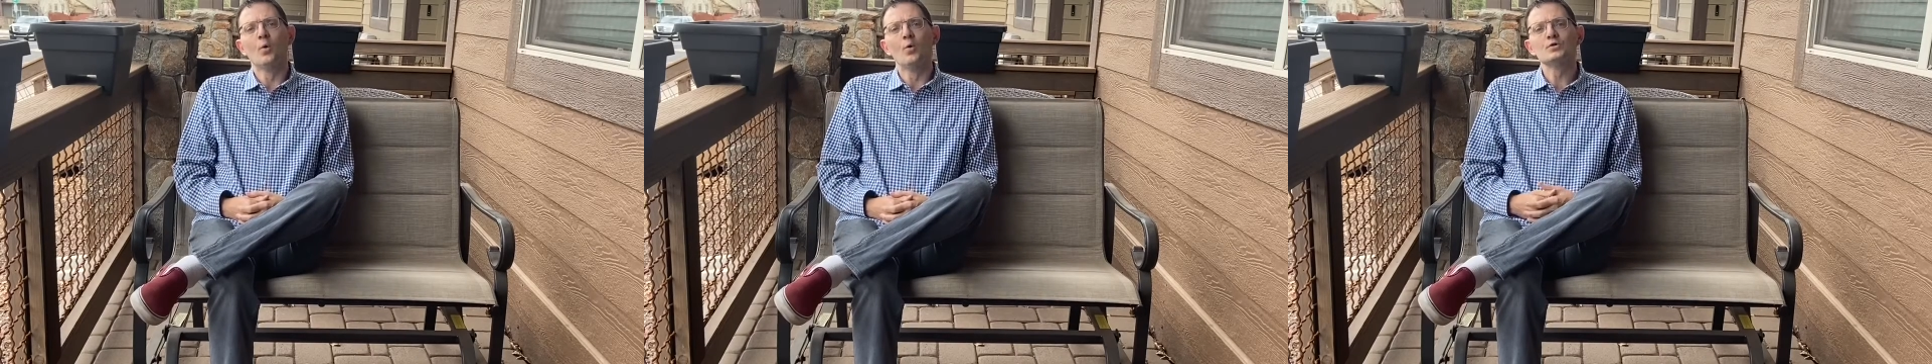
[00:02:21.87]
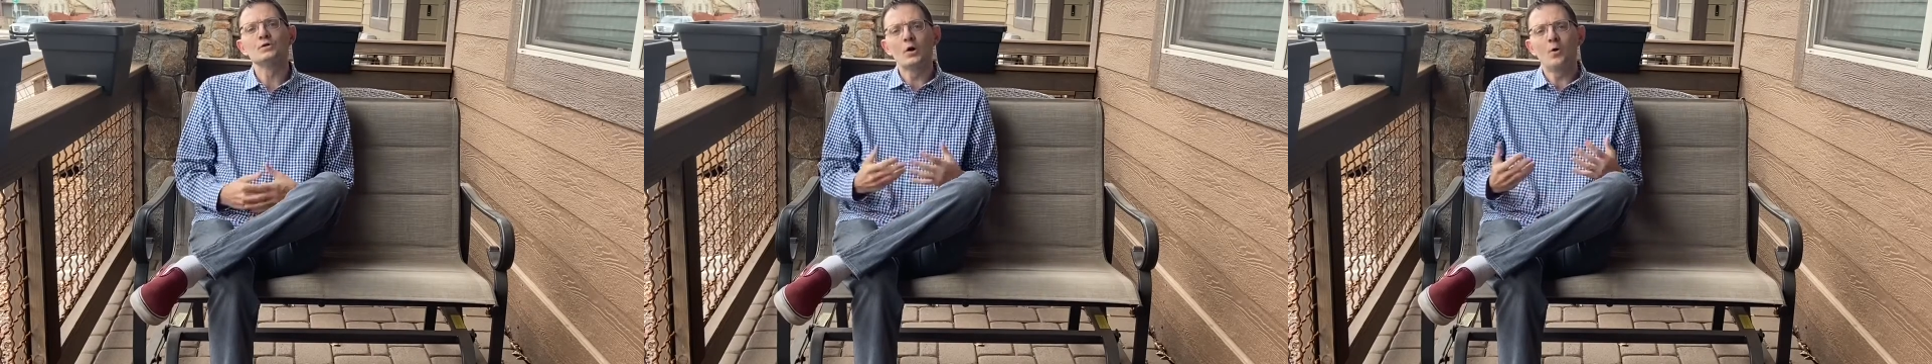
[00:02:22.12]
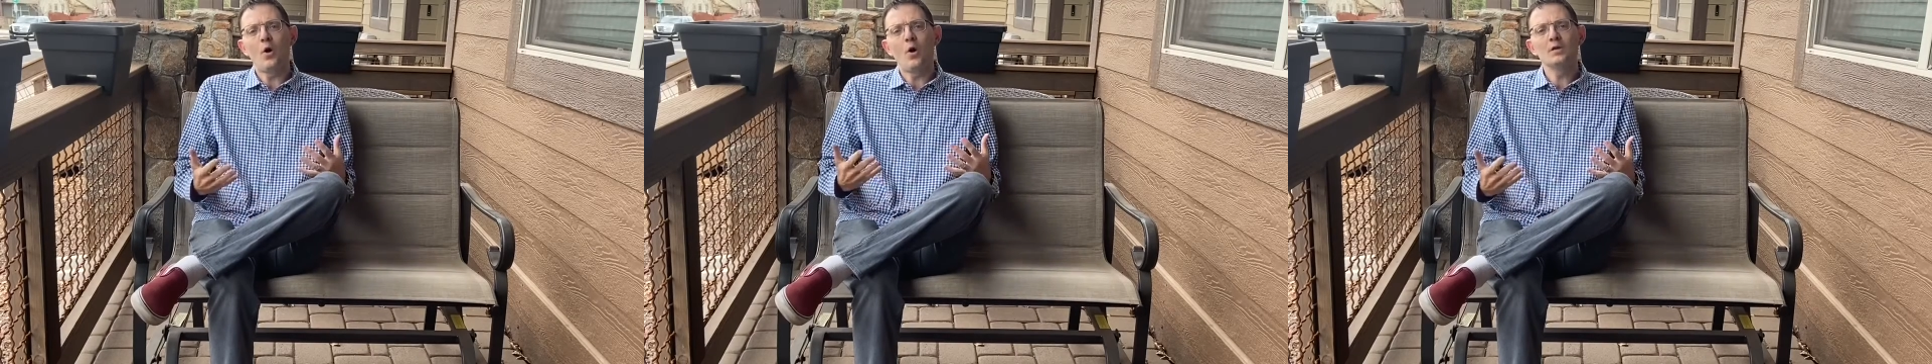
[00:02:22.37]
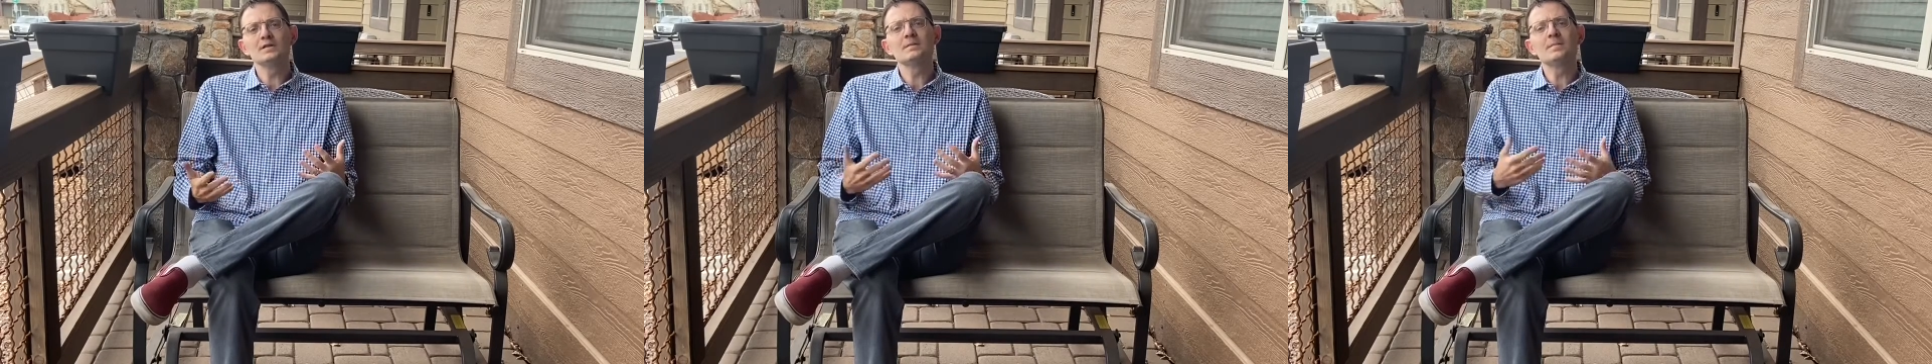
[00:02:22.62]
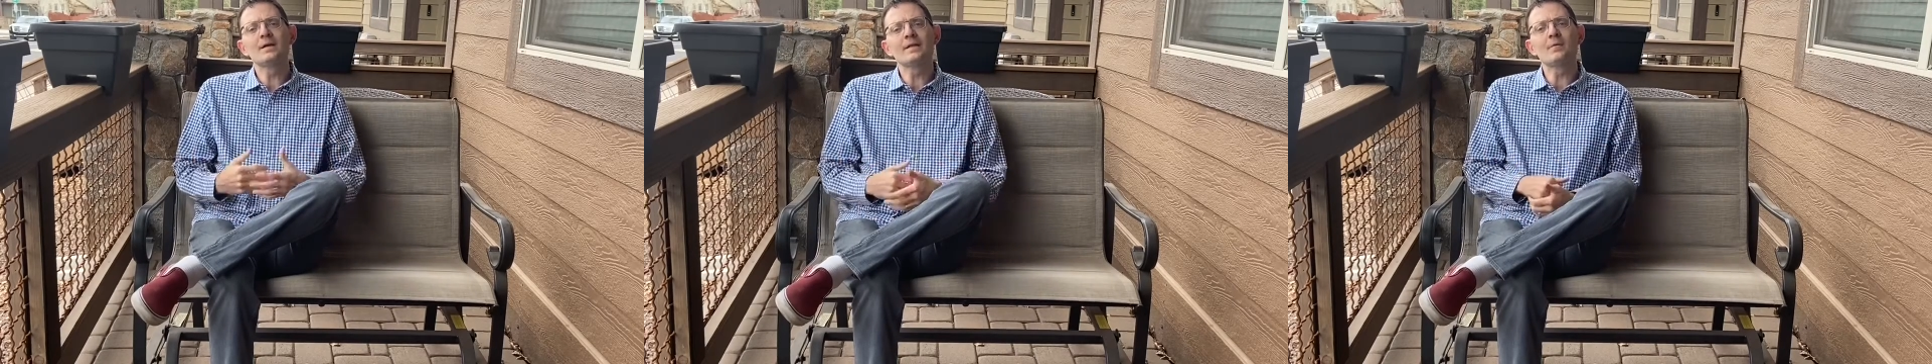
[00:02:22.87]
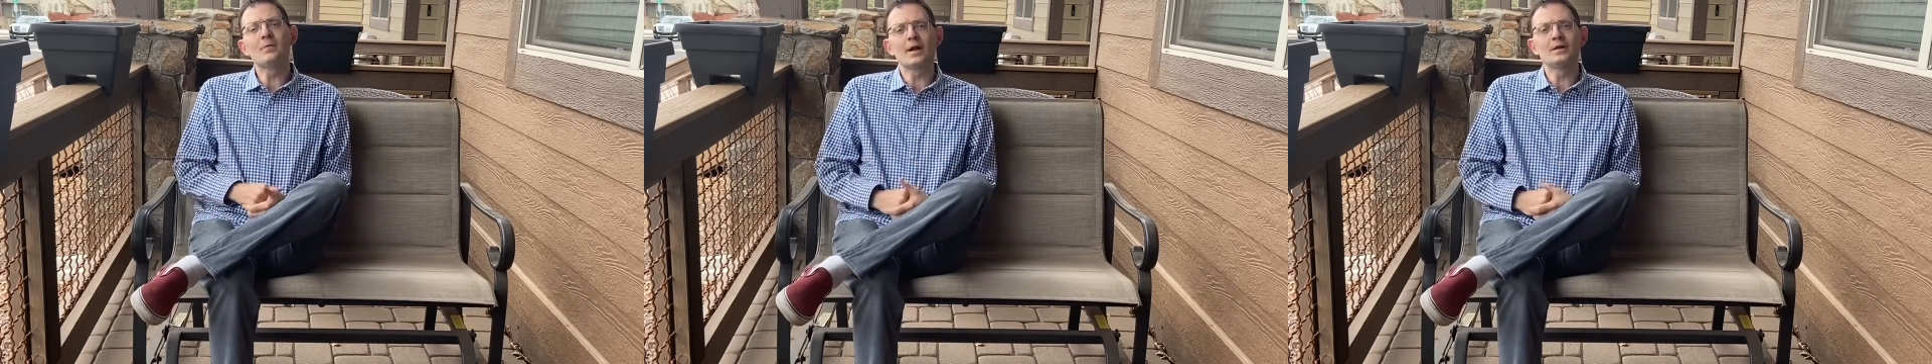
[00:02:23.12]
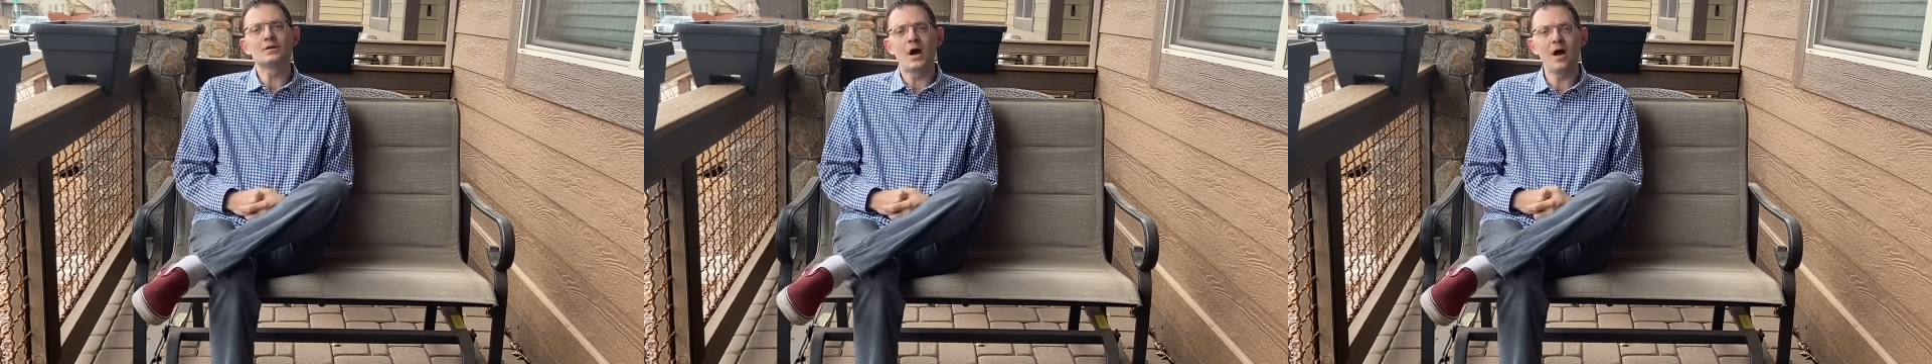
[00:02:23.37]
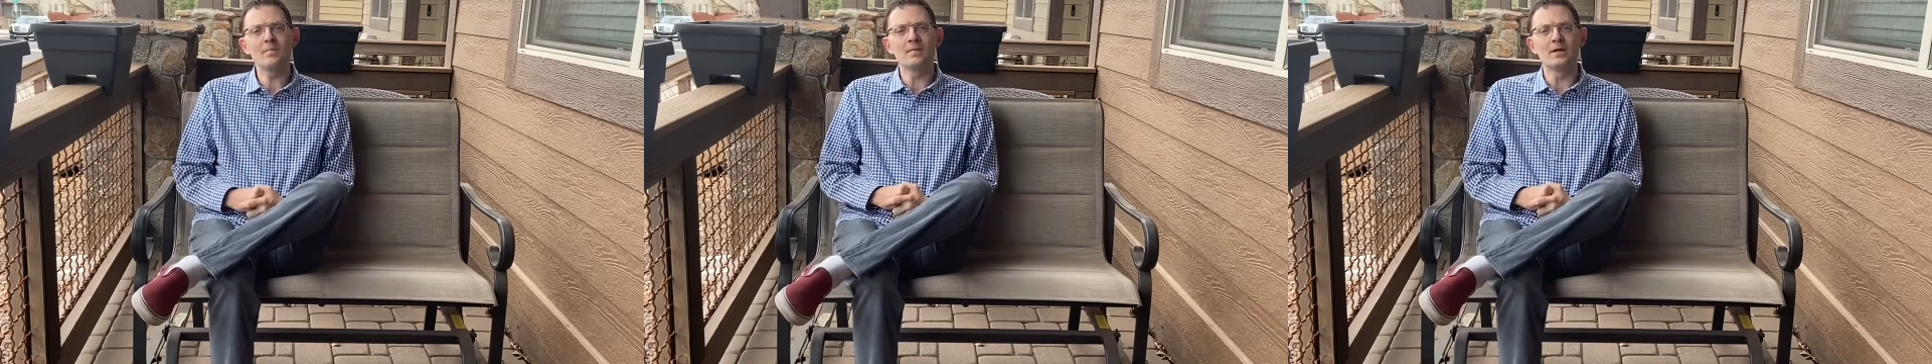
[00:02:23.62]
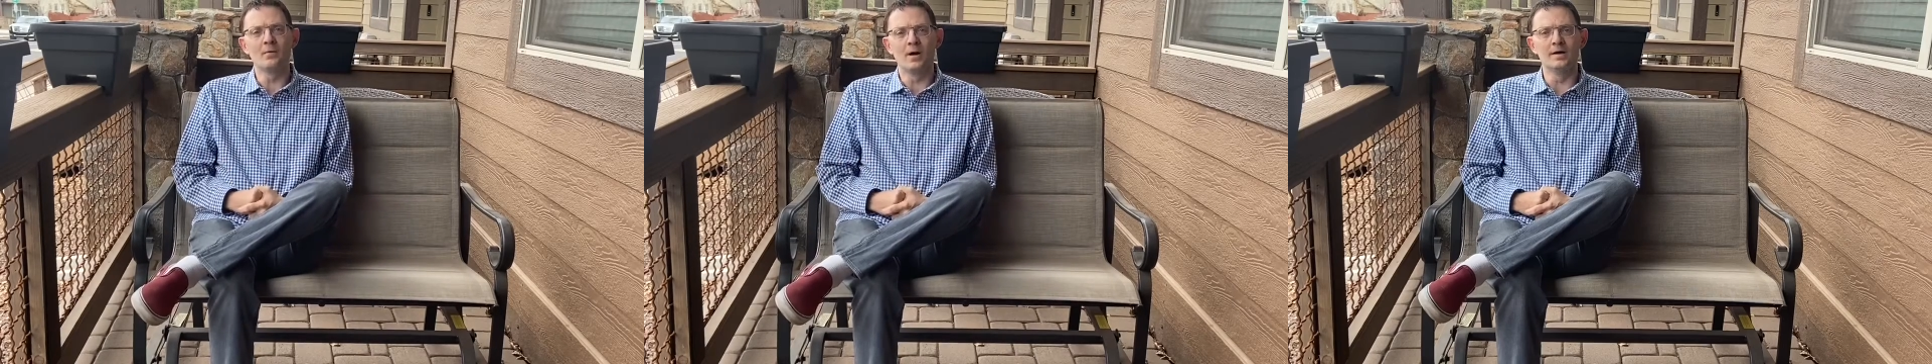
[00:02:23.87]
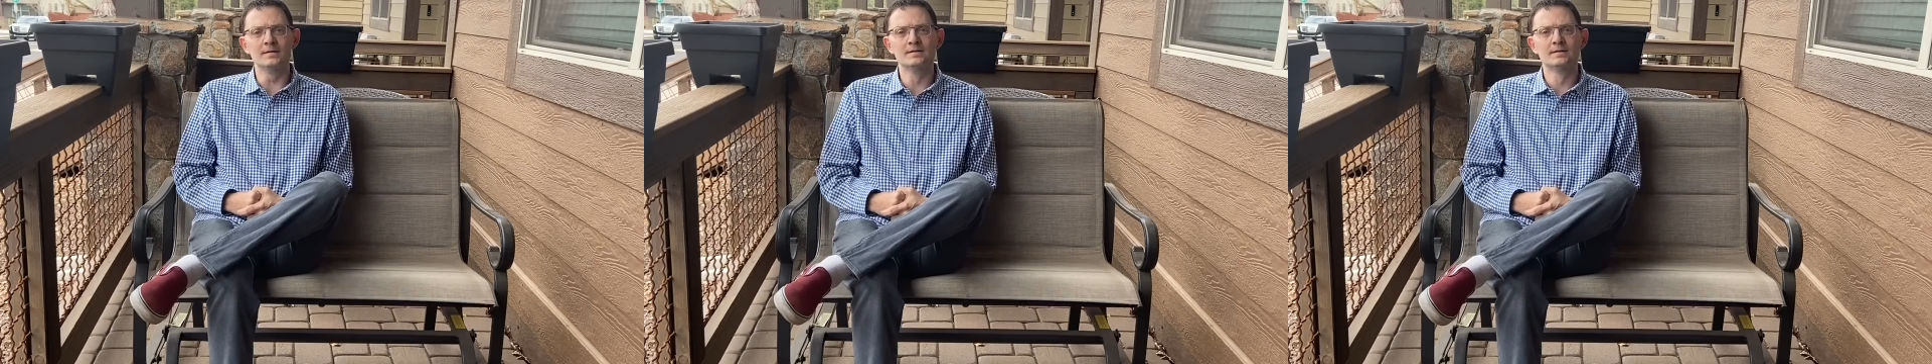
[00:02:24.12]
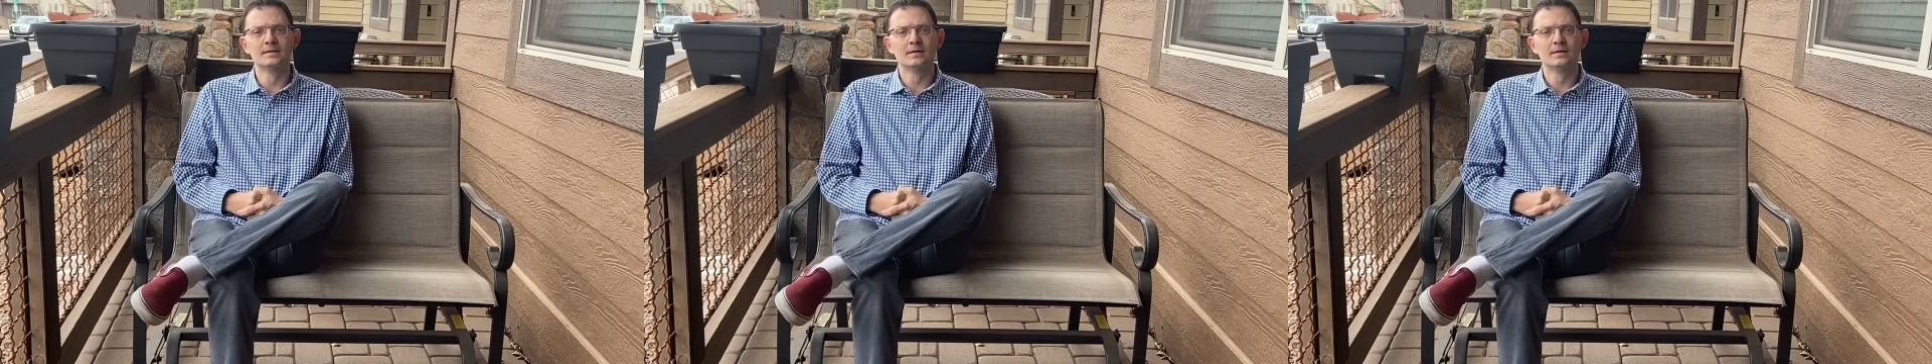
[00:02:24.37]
So ultimately what it taught me was,